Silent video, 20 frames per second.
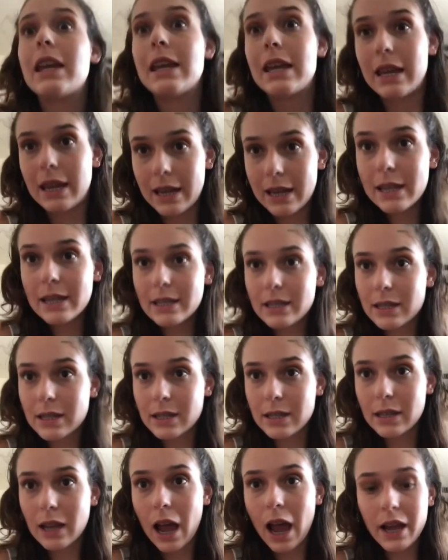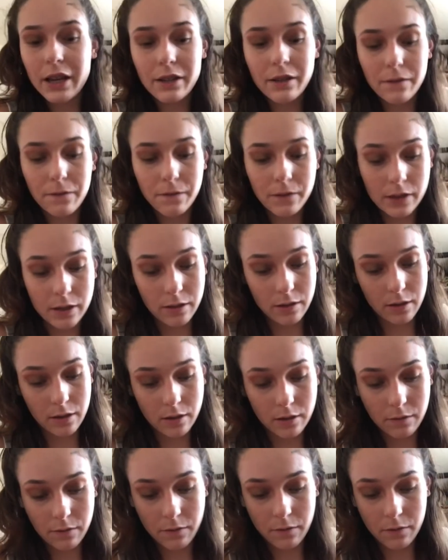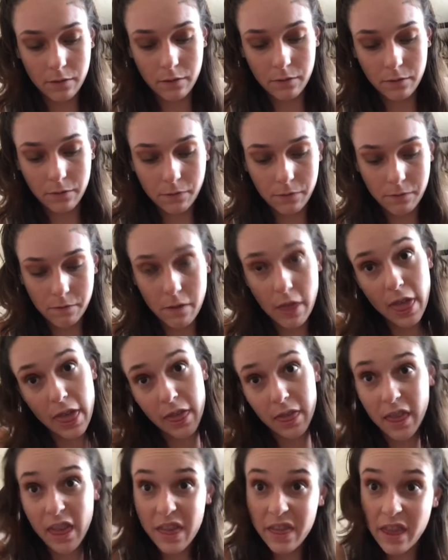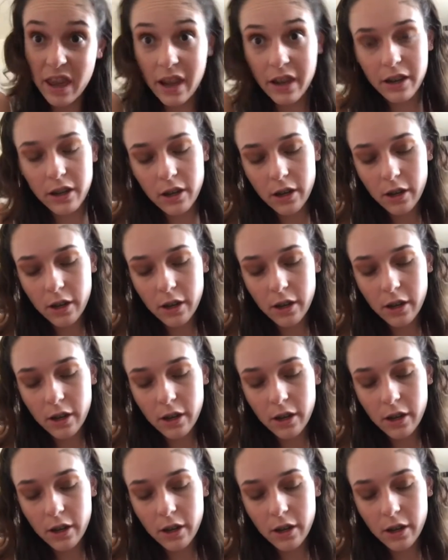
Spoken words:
it is kind of, you